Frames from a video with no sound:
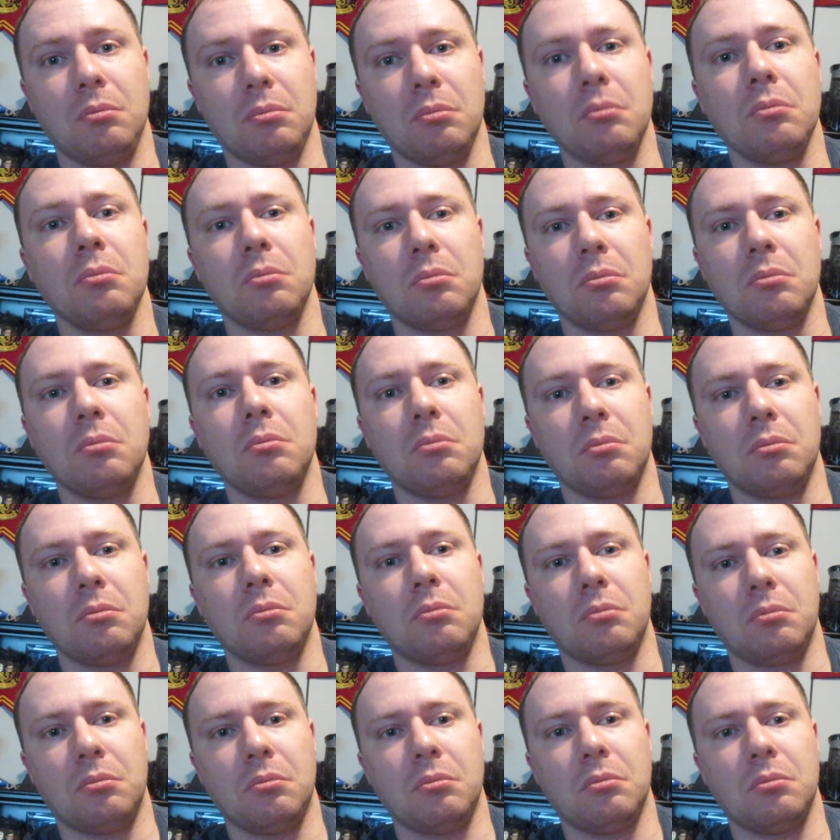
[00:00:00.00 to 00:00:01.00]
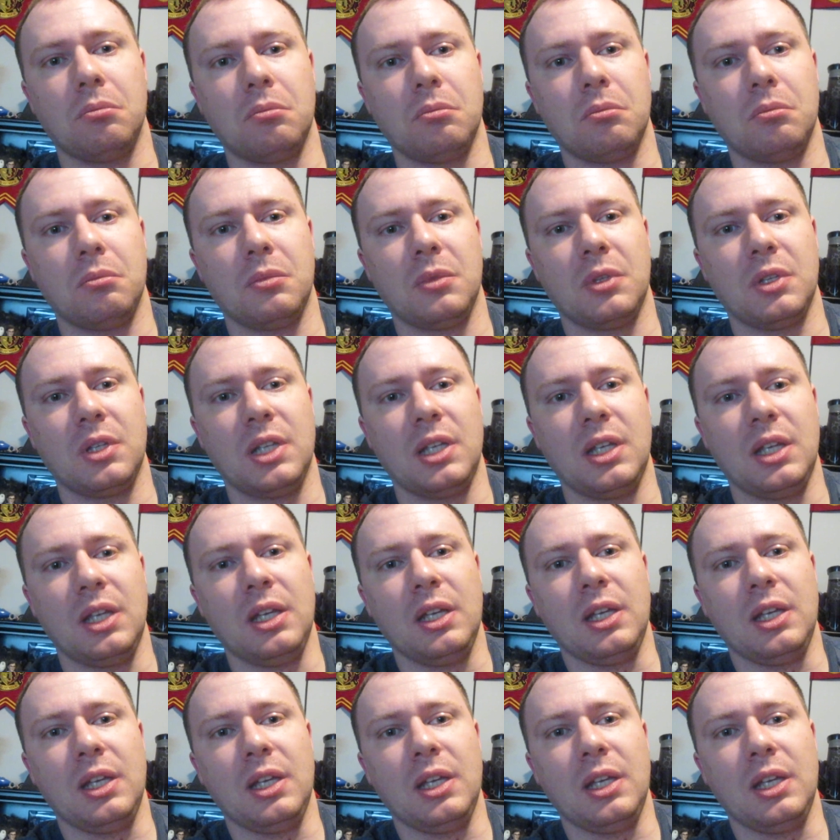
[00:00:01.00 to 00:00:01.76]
[no speech]